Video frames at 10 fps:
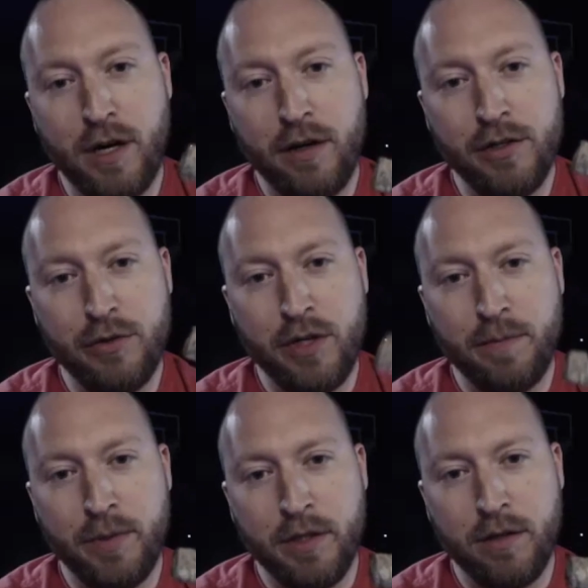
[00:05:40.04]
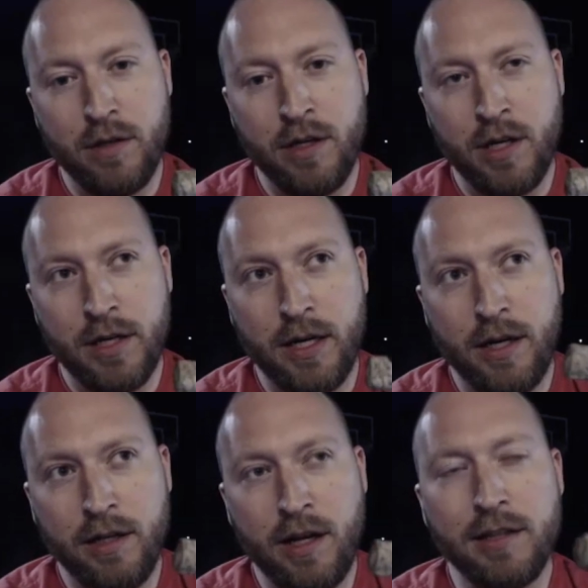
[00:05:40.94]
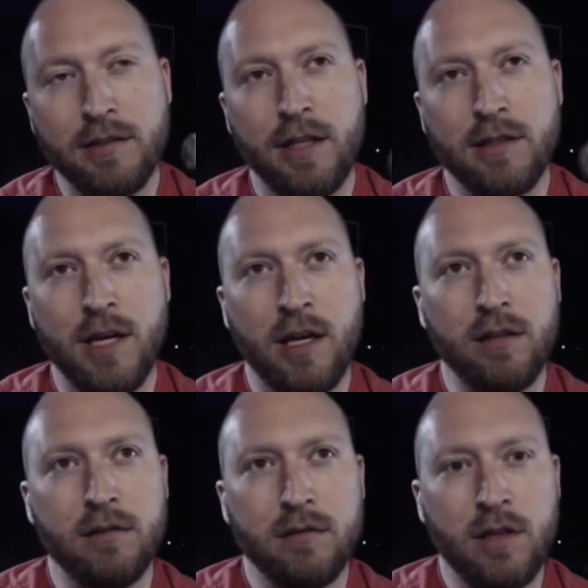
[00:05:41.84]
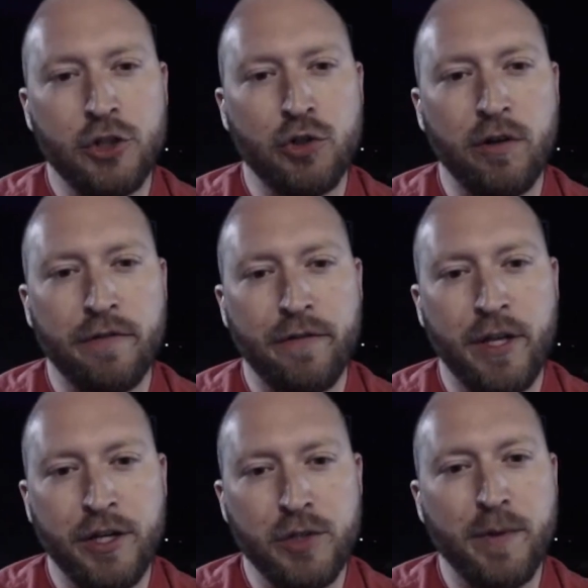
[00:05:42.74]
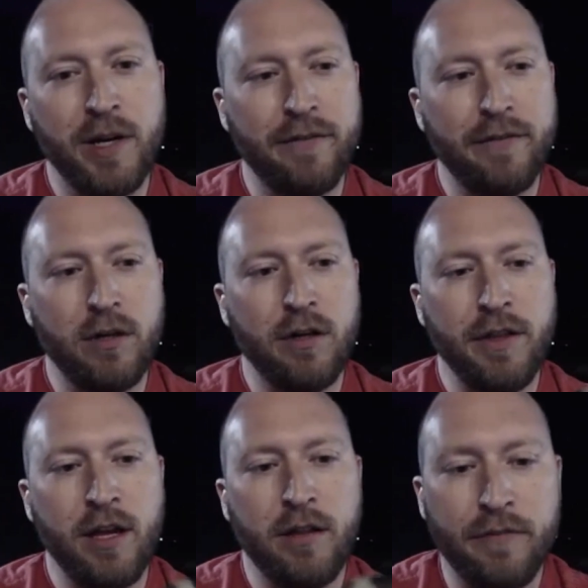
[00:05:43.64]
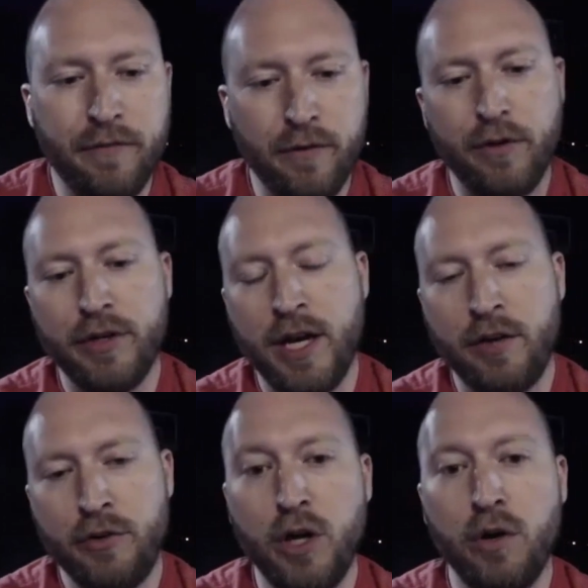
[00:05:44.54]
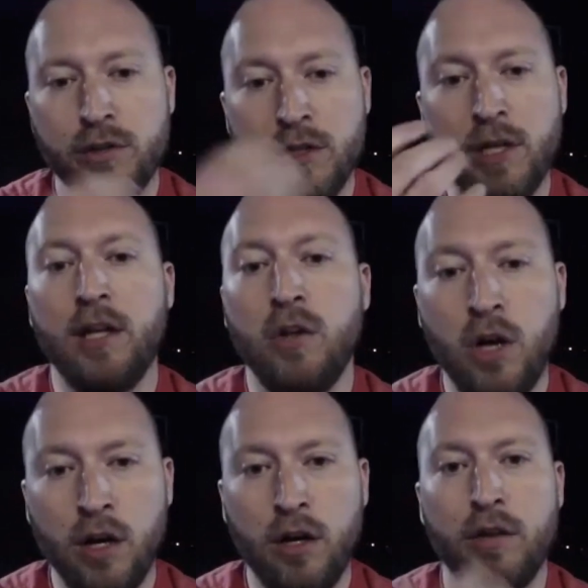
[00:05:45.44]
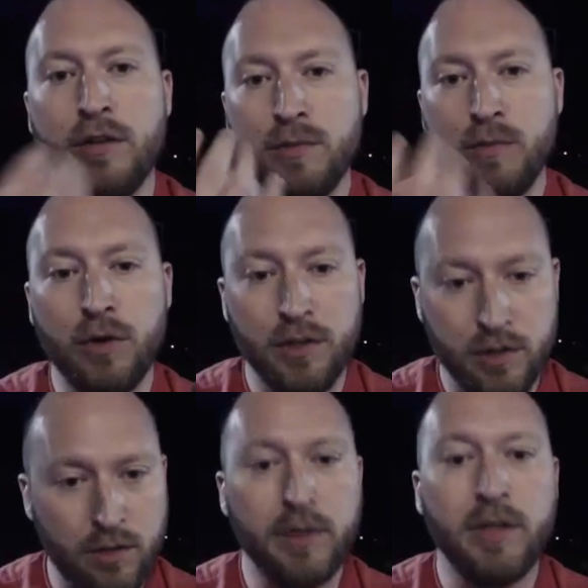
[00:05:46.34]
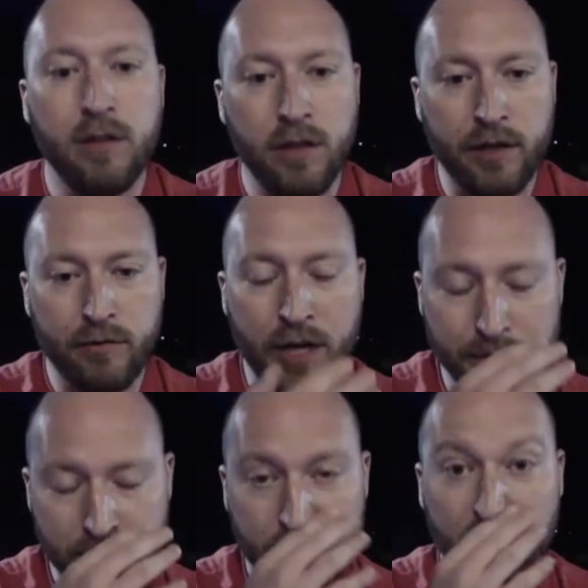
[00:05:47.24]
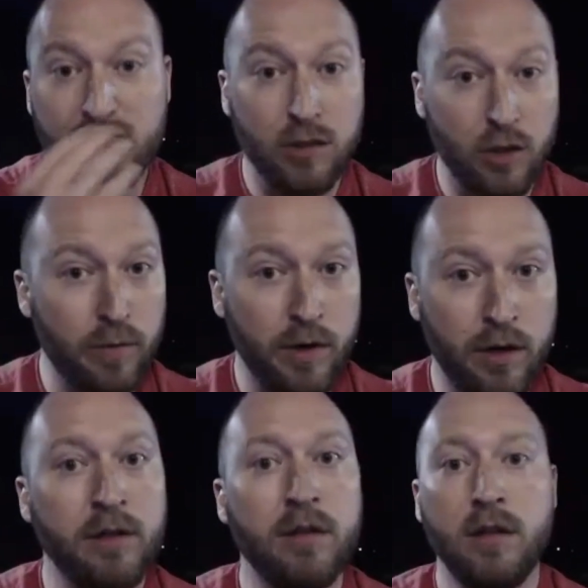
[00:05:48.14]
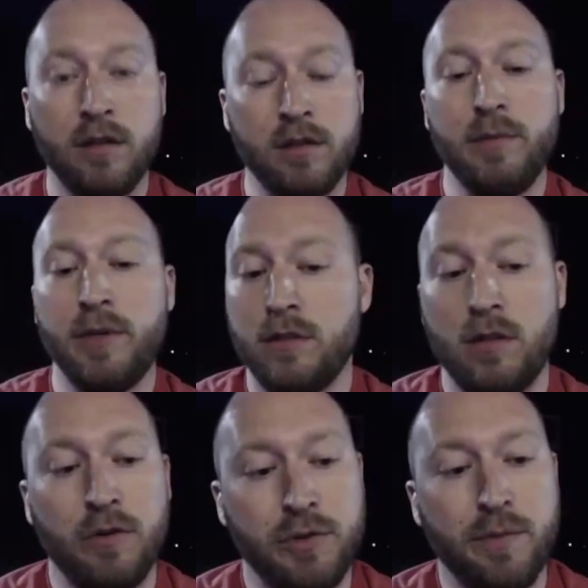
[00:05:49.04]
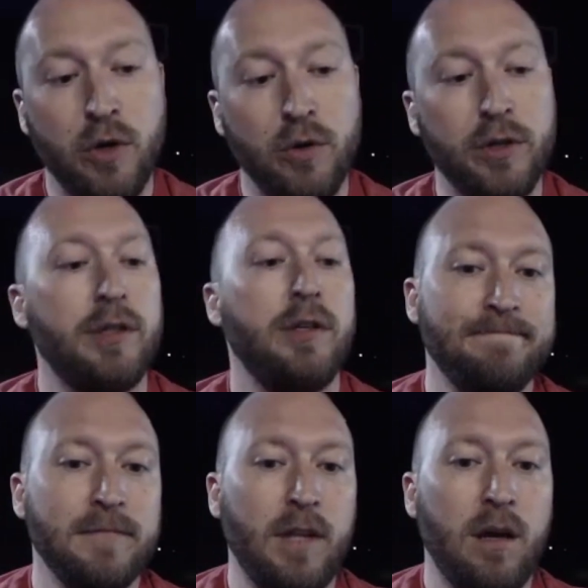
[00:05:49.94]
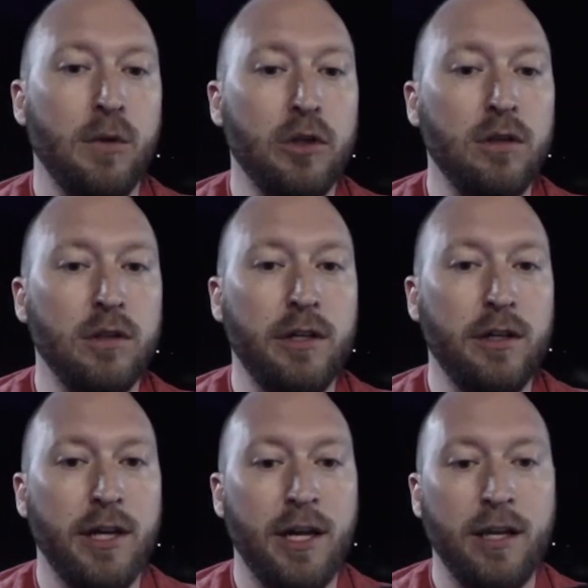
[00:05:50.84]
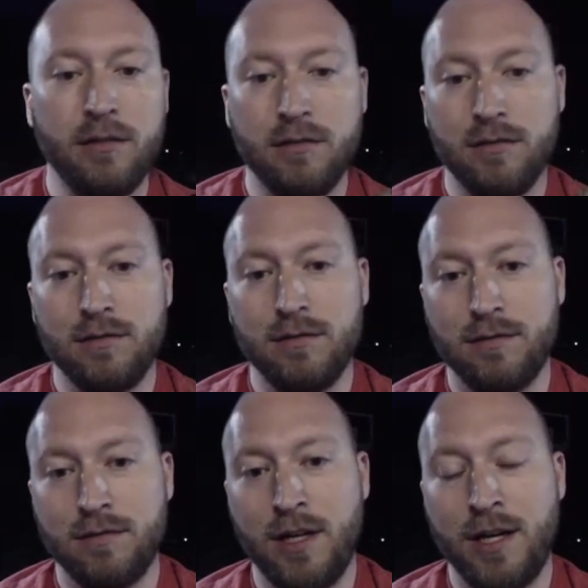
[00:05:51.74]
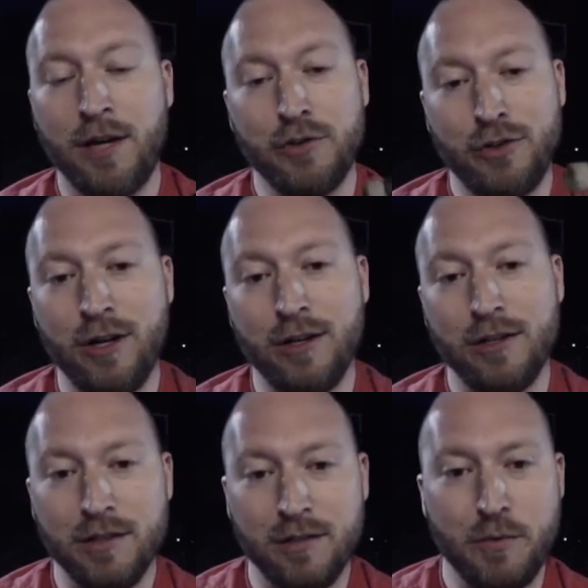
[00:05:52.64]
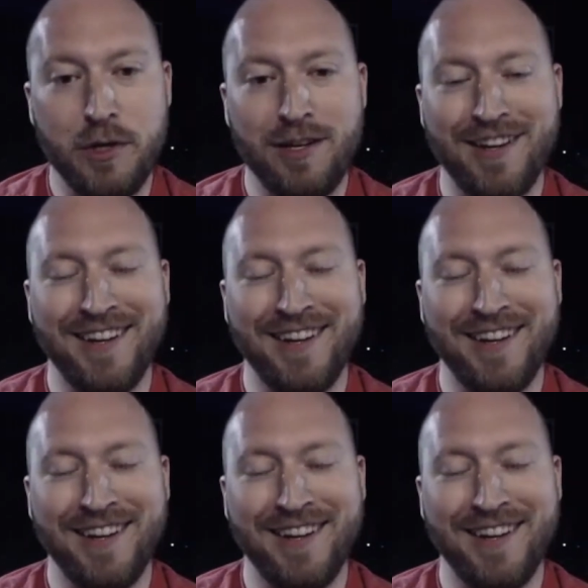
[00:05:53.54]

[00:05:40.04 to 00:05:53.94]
into it, but I'd say it's got a short finish, but I've heard that the further down you go, it's going to get longer. The smoke is going to be, like Rob said, a slow burn. It's going to be a slow smoke. I'm a little leery on how strong it's going to be.